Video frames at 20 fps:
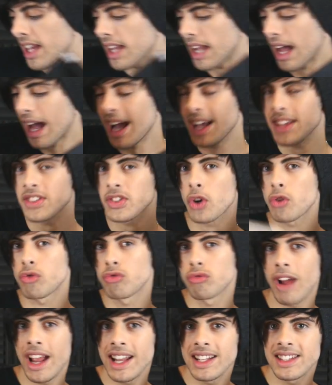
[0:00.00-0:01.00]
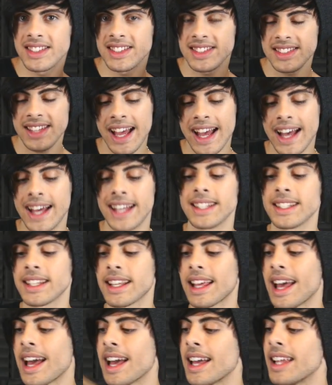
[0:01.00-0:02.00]
it has a red
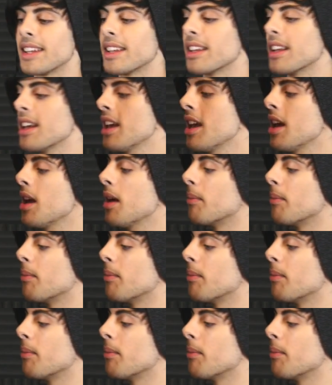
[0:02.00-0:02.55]
stand and